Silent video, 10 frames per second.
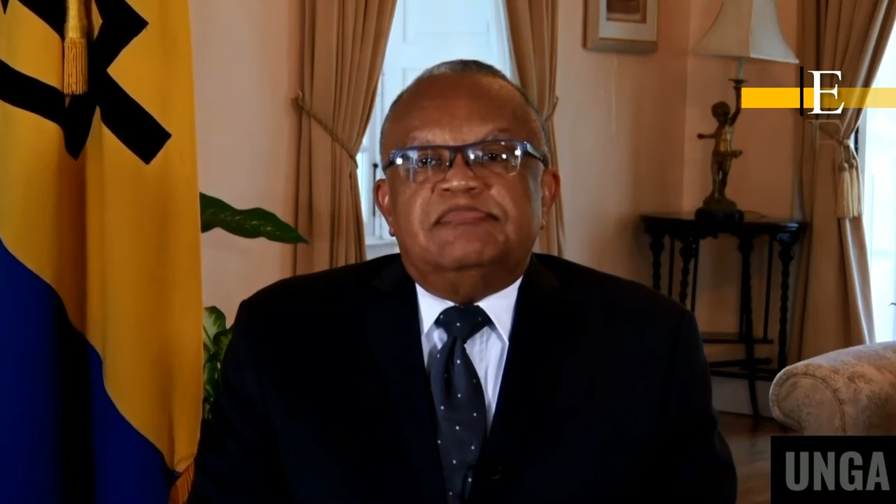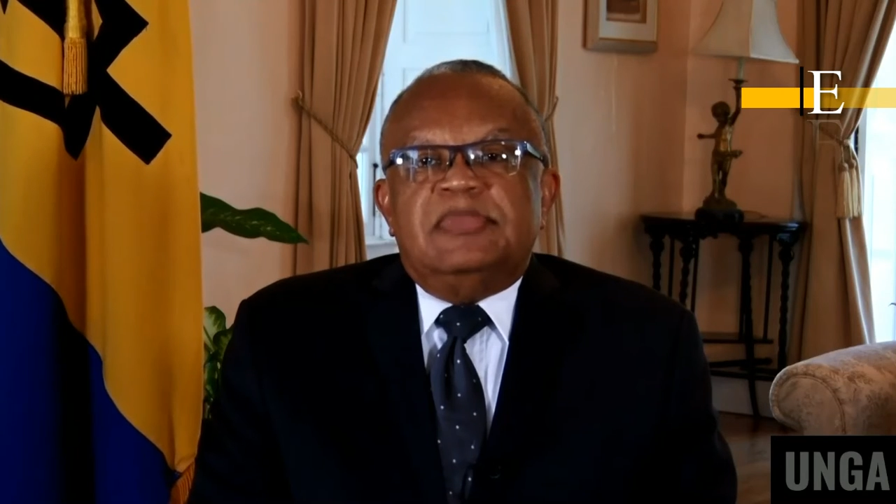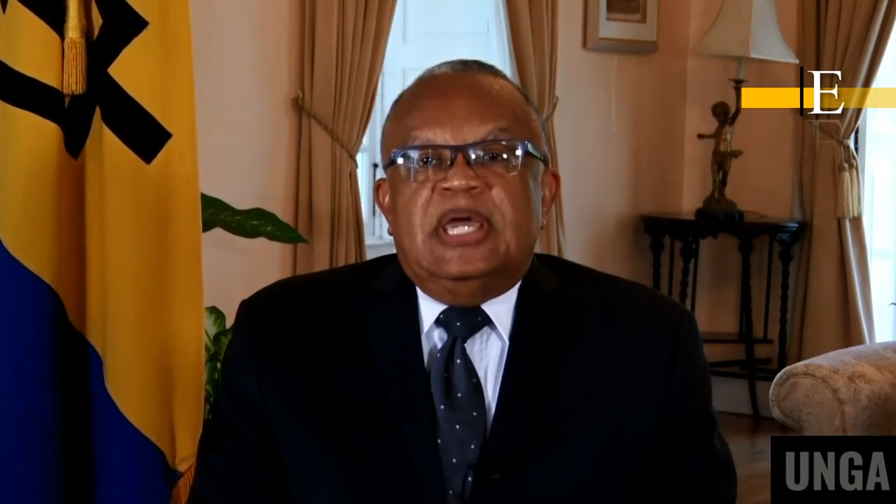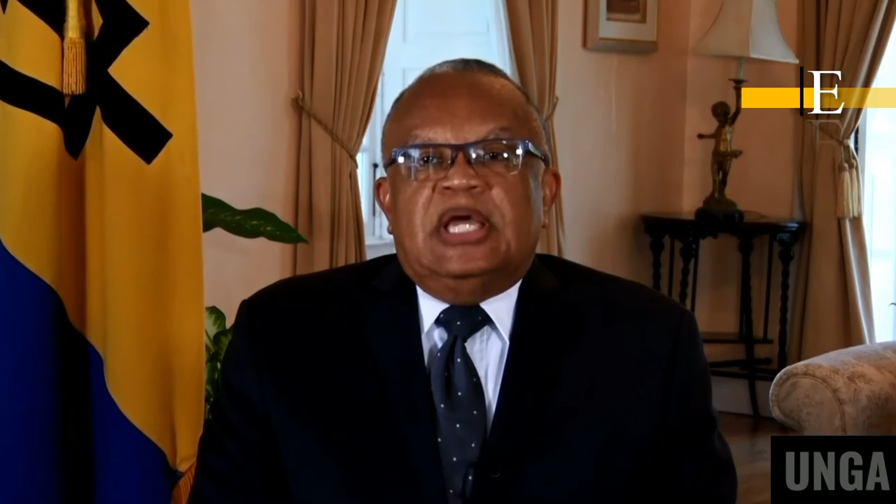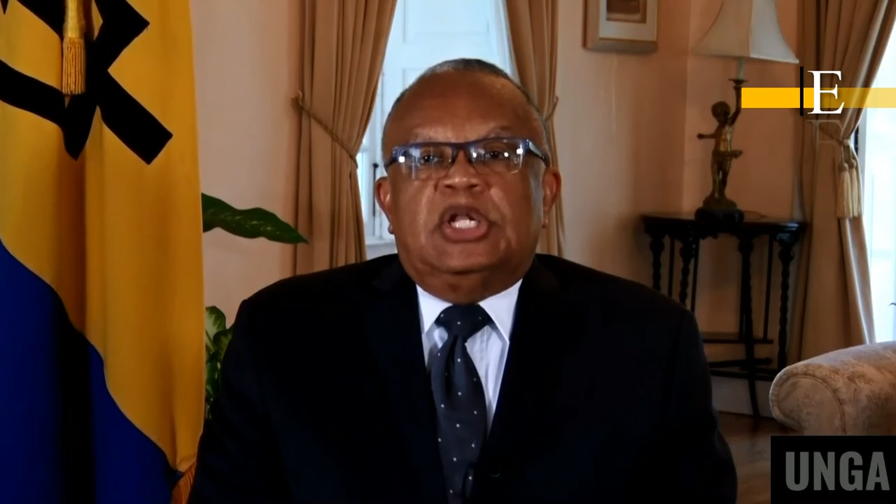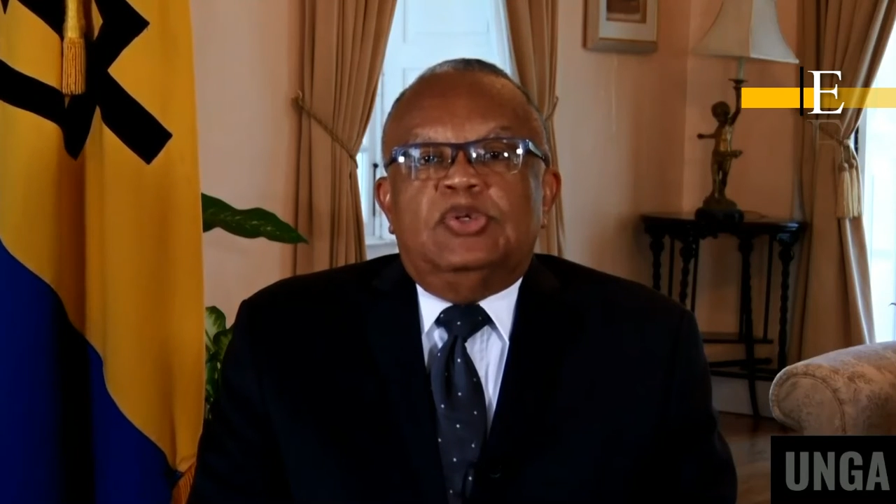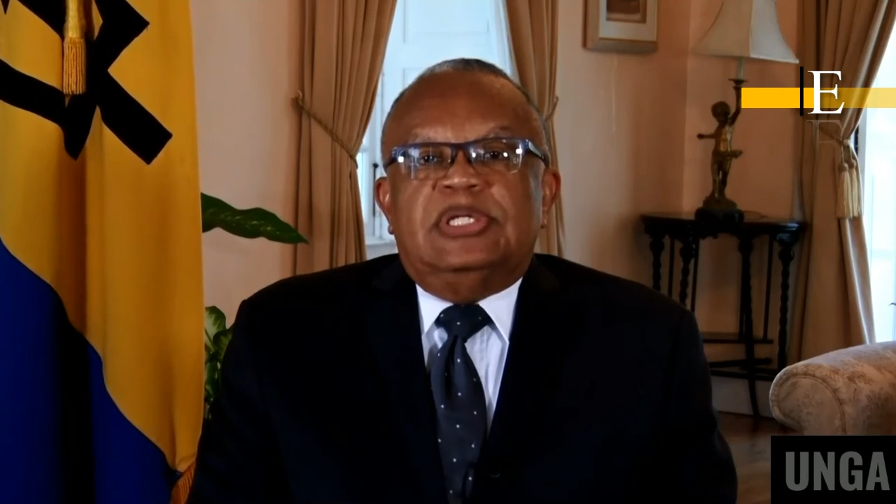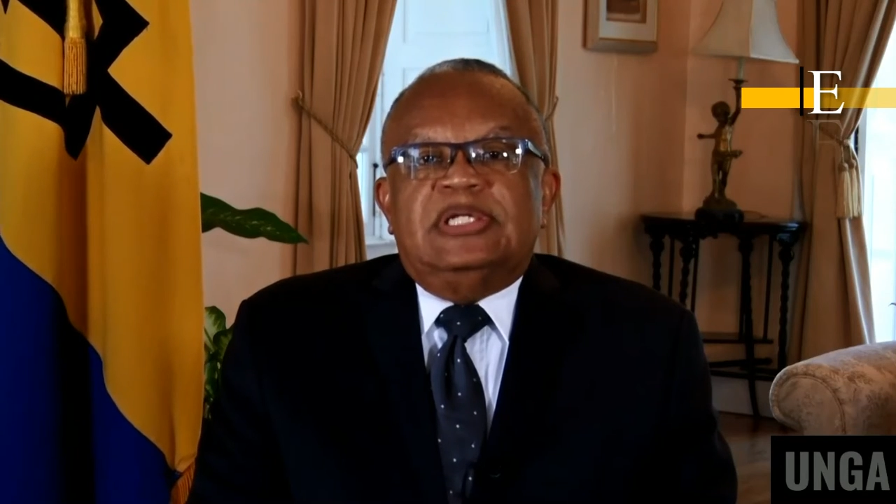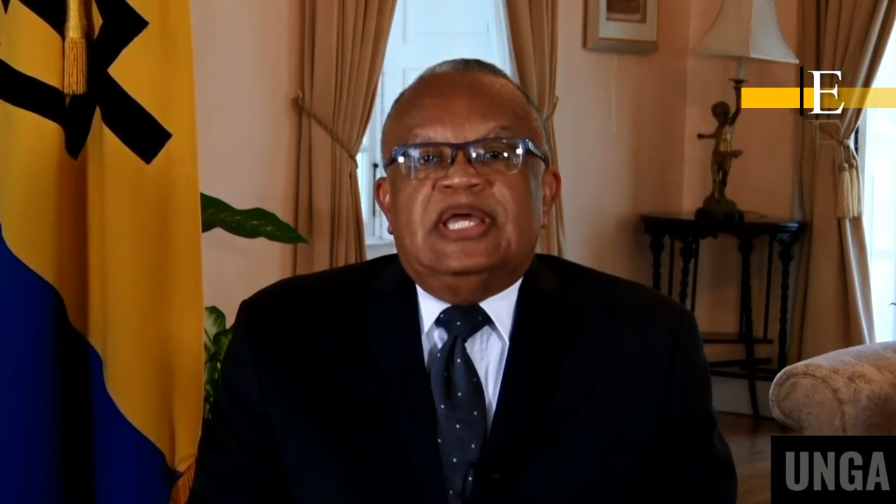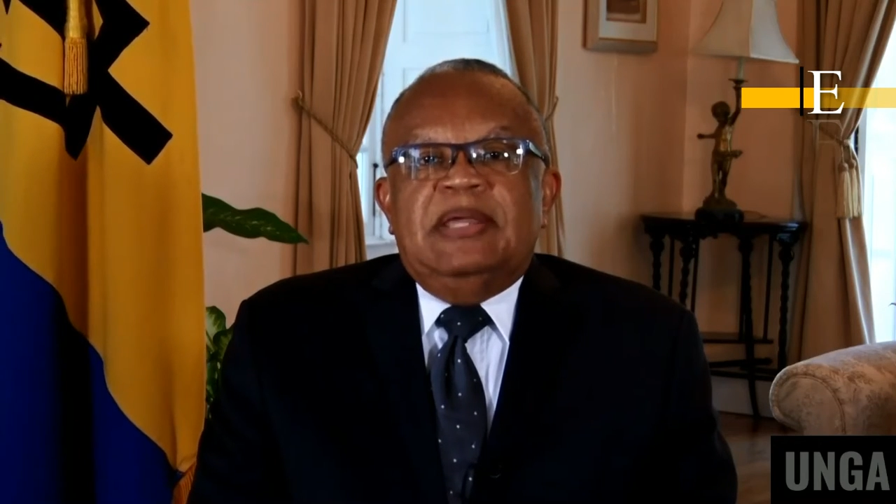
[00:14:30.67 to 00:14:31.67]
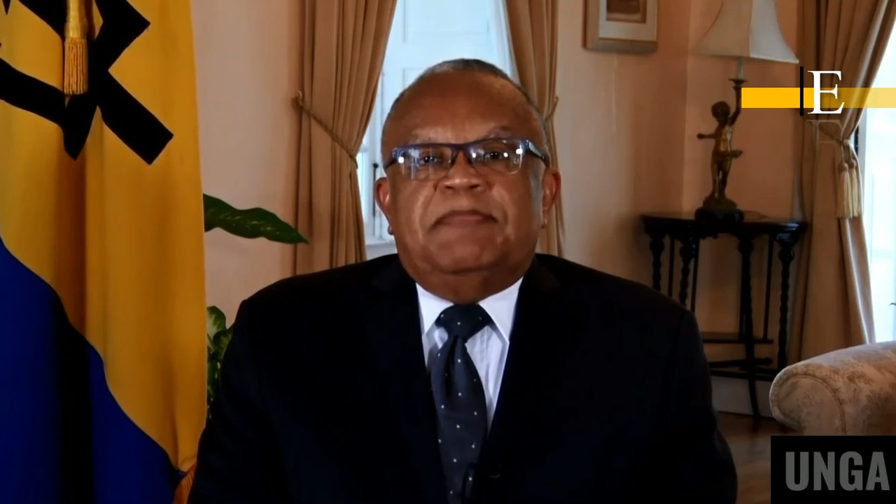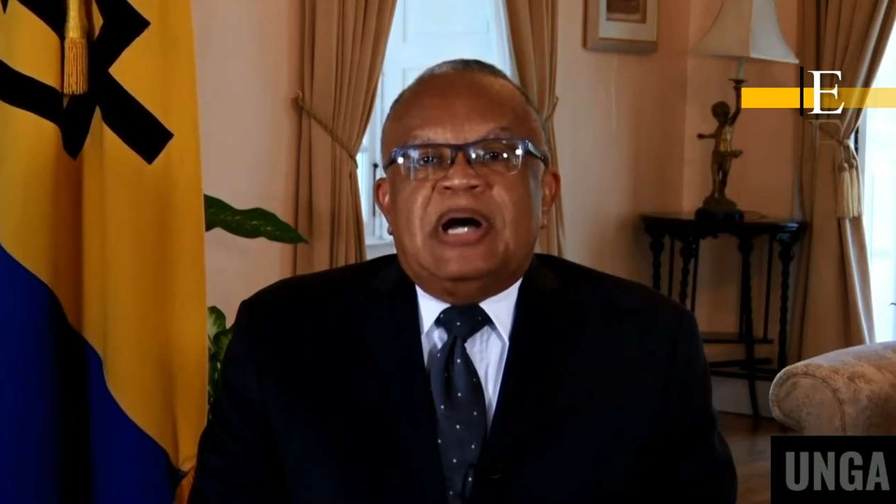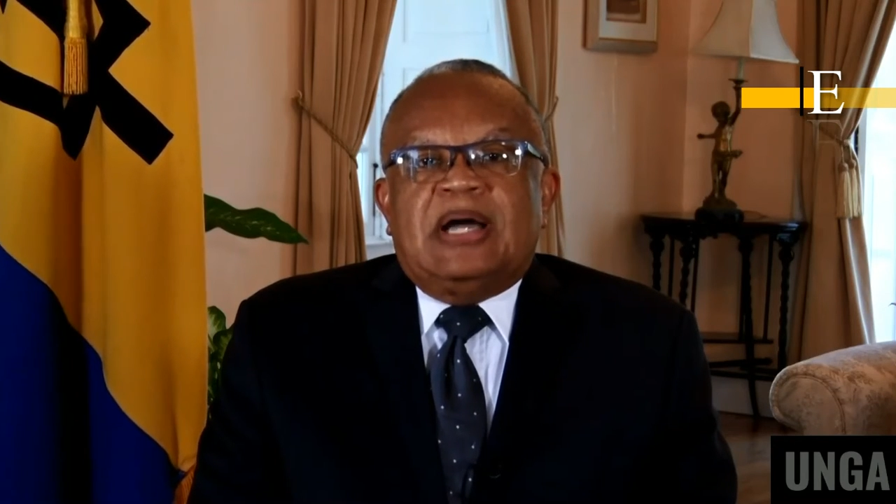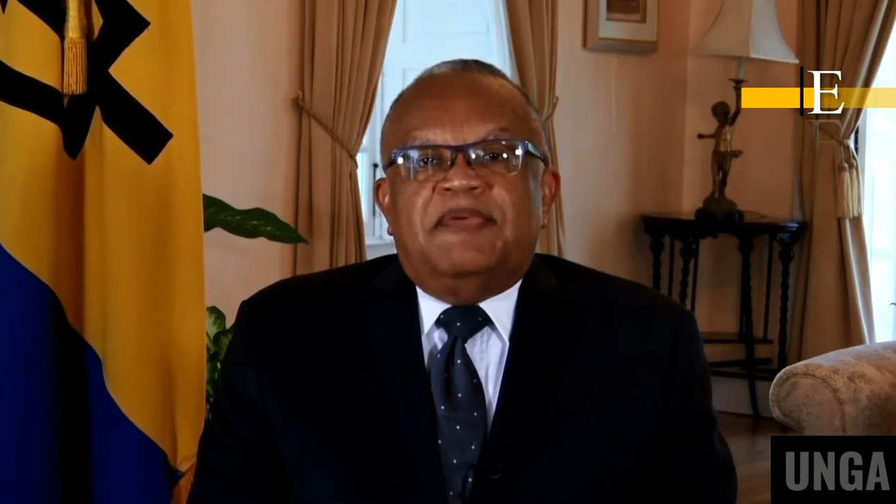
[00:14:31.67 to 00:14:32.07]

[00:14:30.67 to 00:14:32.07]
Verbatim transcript: including the impact